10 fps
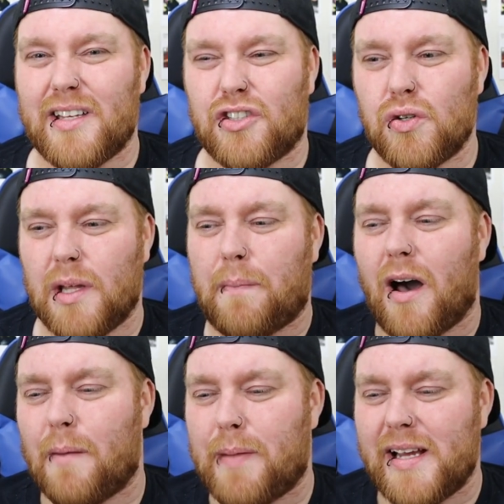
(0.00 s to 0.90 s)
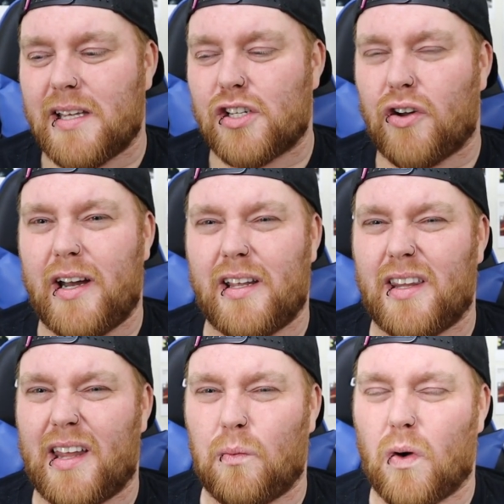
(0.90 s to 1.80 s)
It's usually part of basic training.
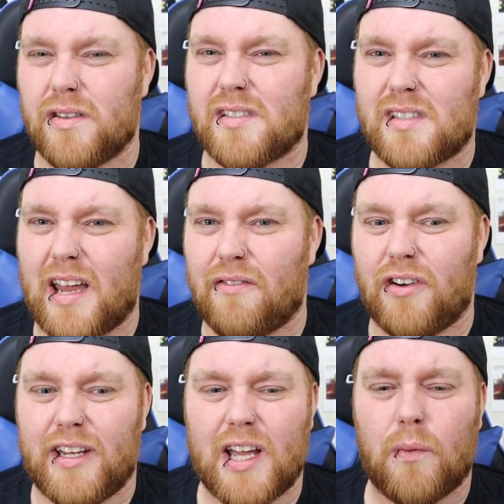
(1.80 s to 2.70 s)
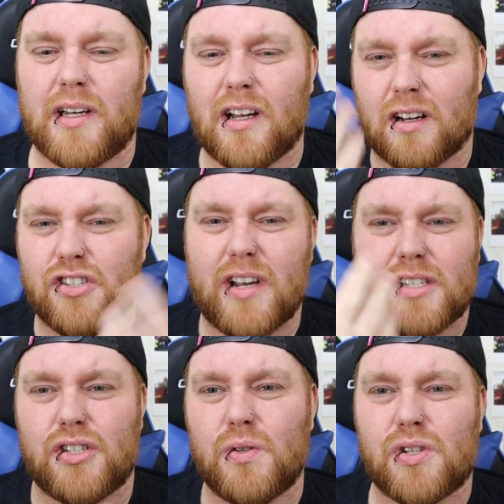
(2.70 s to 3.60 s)
And then once every year when your
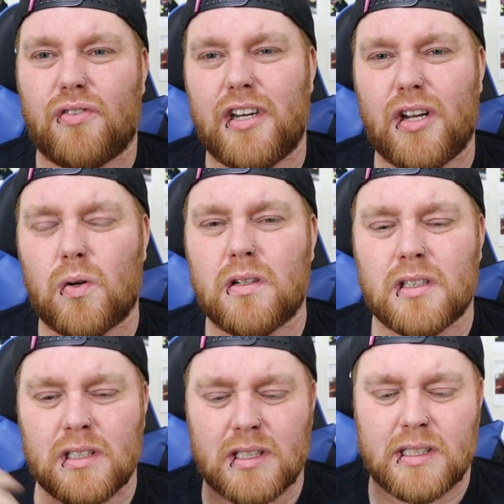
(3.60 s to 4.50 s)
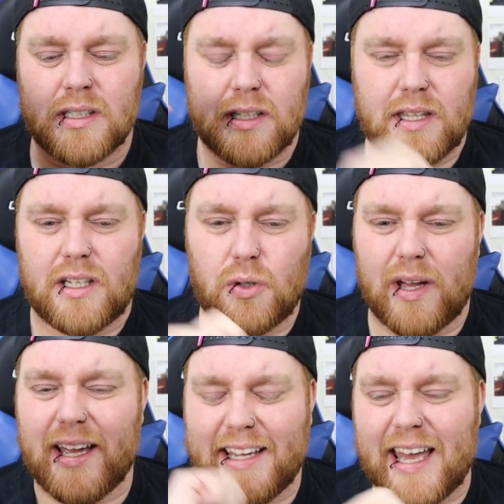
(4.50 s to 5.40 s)
contracts are due to renew, they do
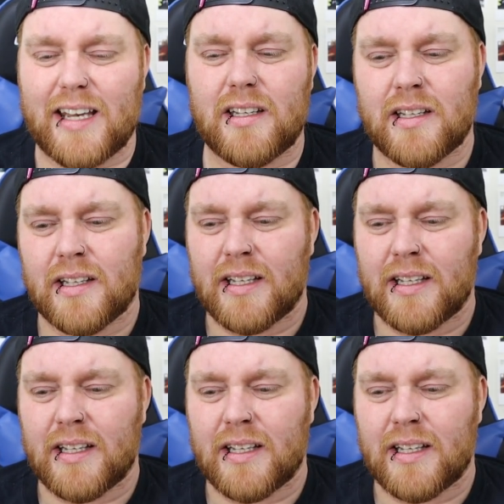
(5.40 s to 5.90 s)
it again.